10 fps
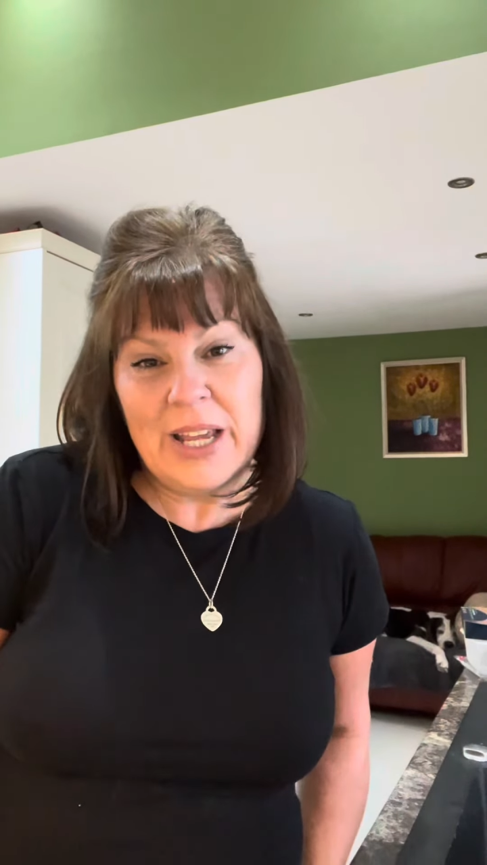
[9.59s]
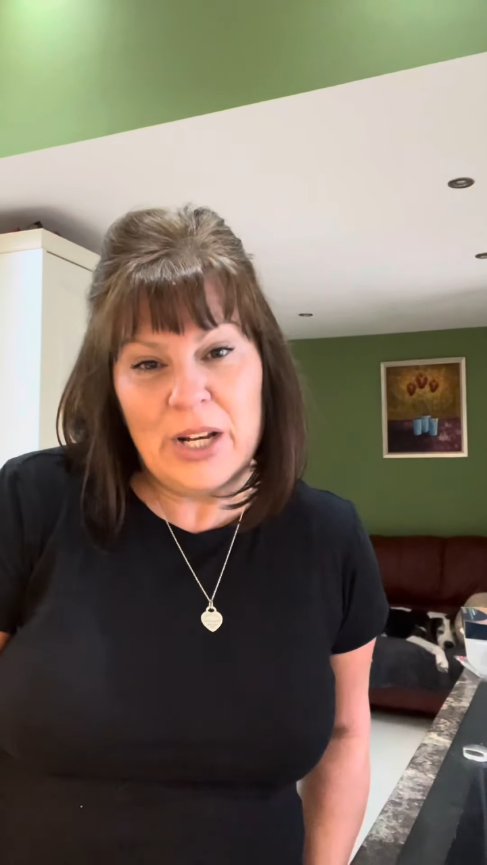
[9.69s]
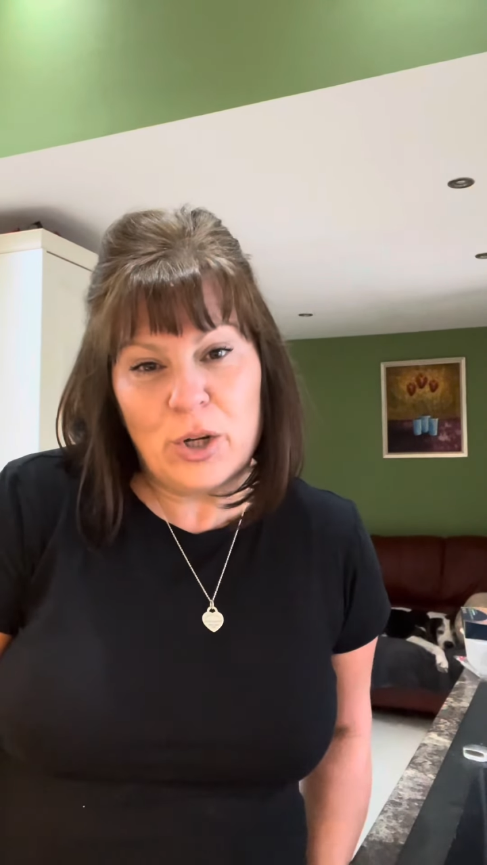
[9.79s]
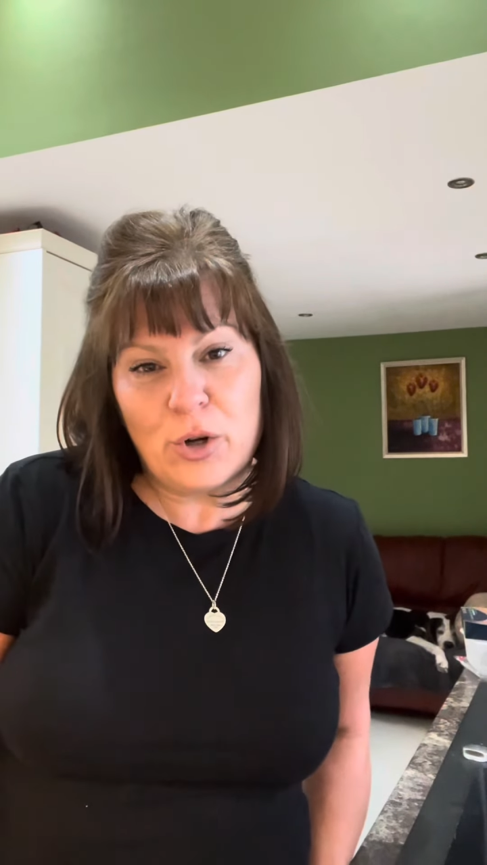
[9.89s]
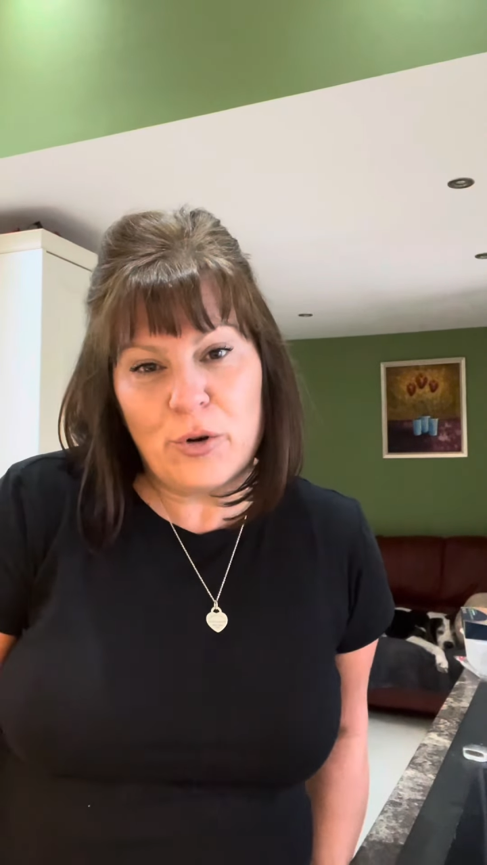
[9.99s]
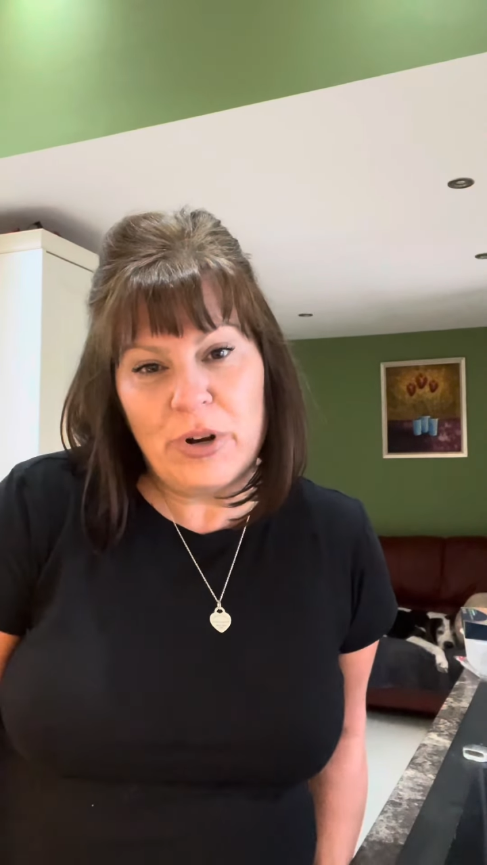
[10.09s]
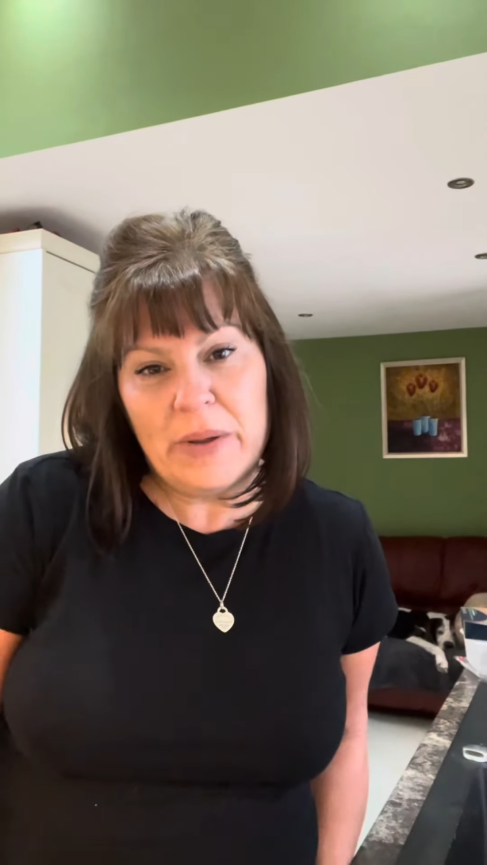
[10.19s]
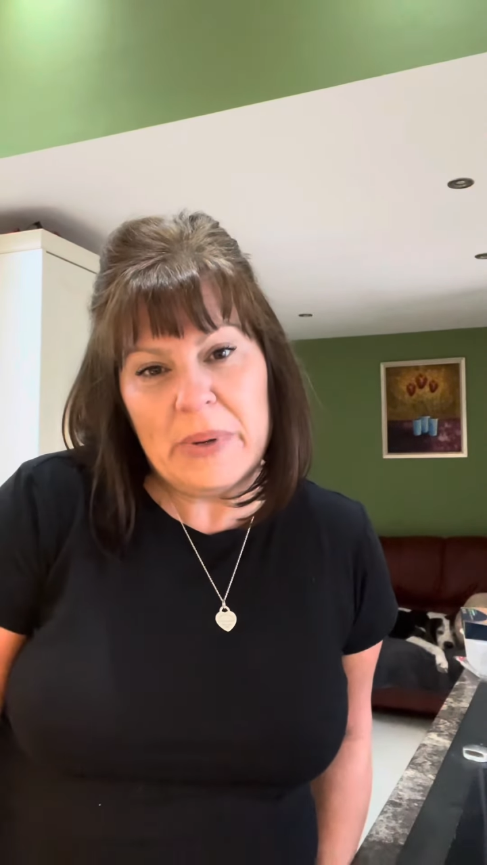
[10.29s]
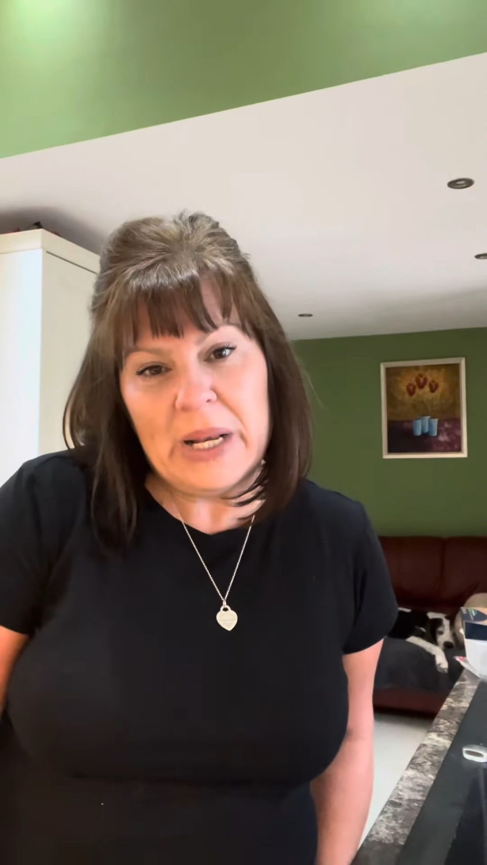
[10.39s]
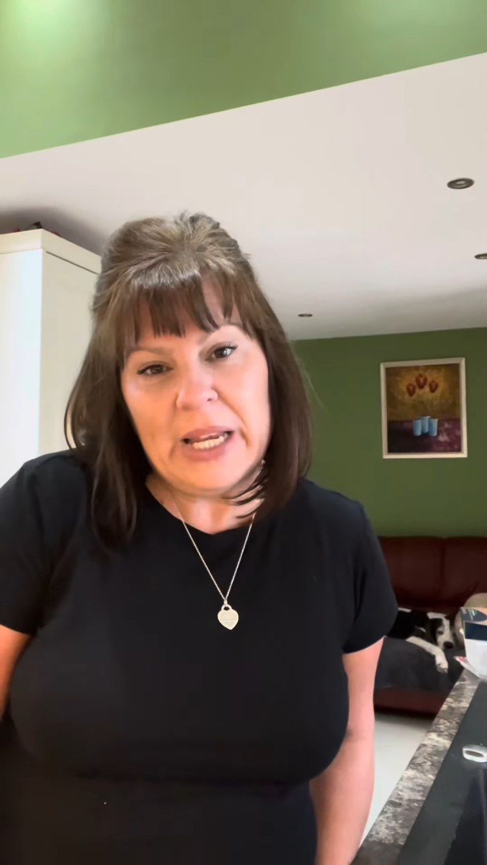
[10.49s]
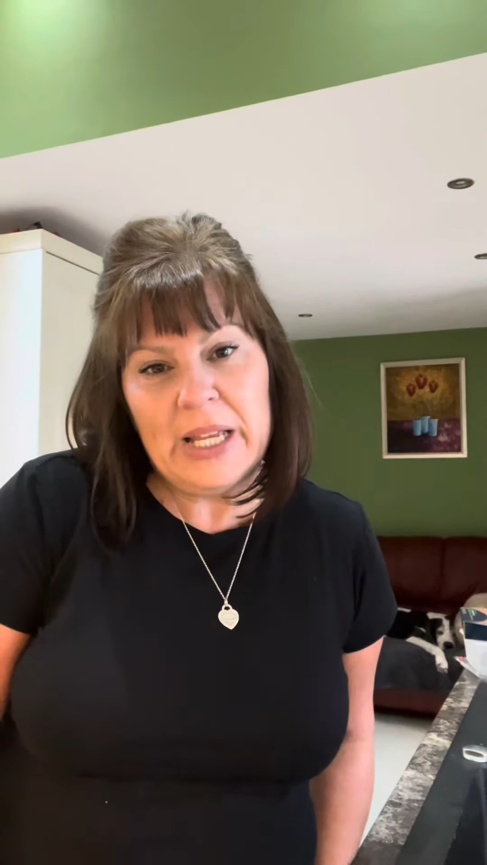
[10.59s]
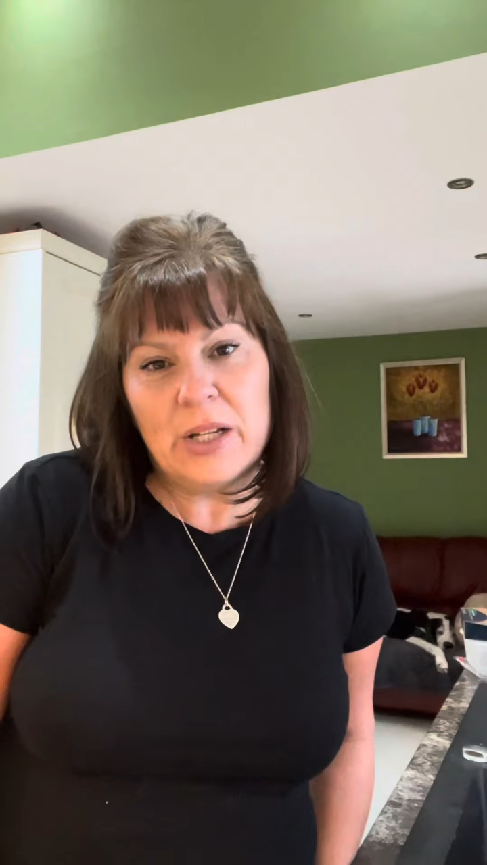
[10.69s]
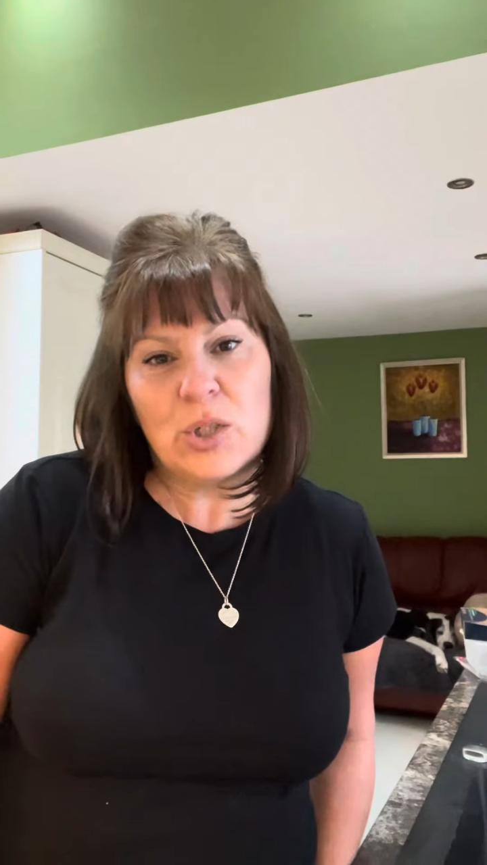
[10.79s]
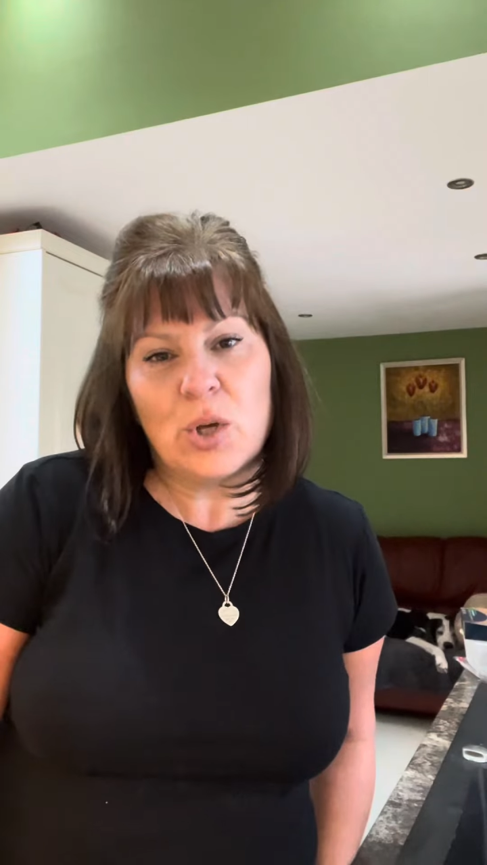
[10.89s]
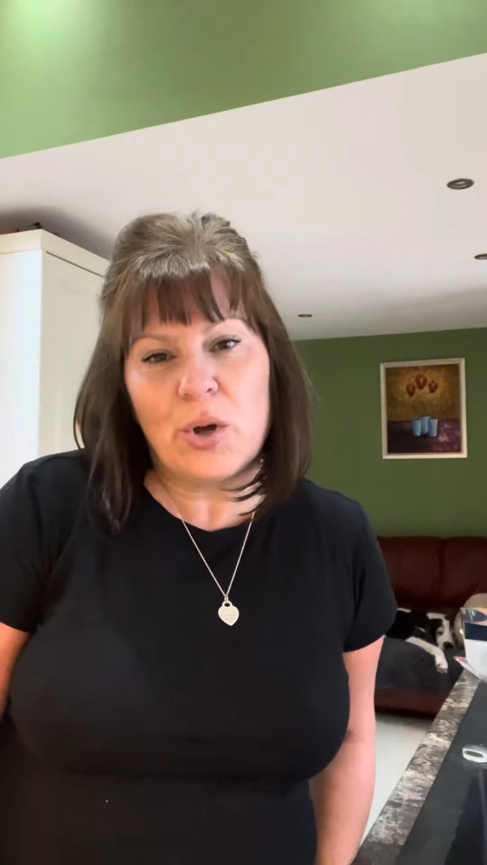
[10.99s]
in a creamy leek
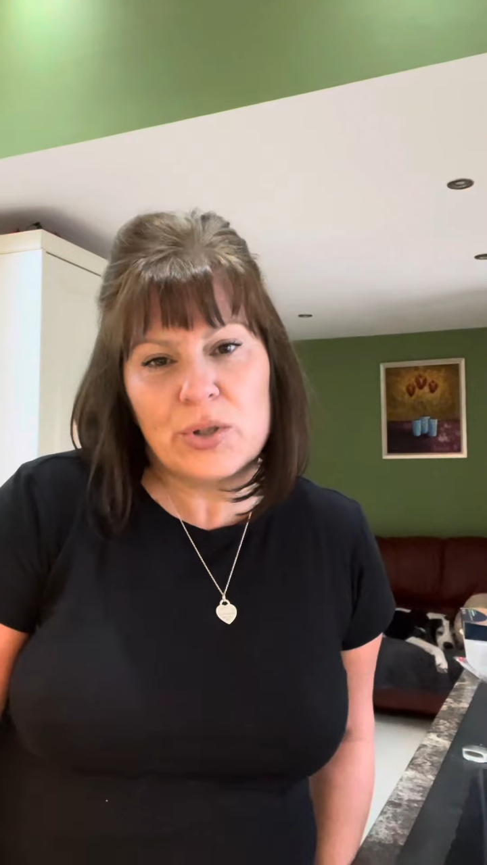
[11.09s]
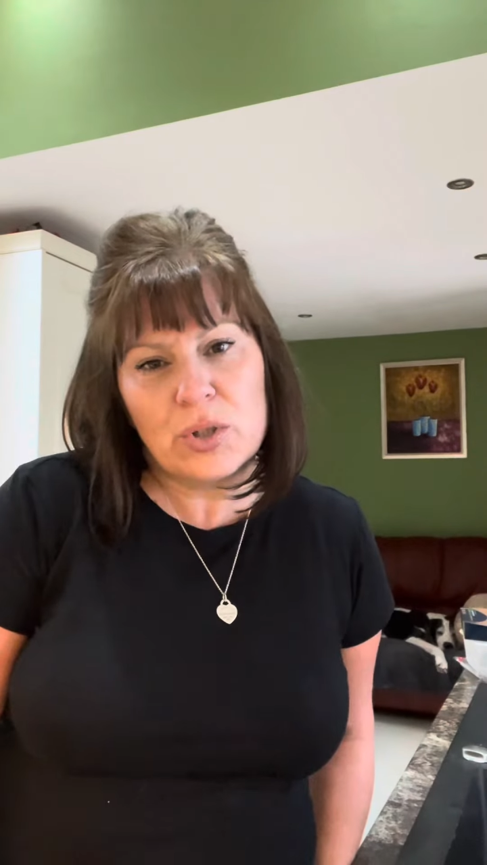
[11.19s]
sauce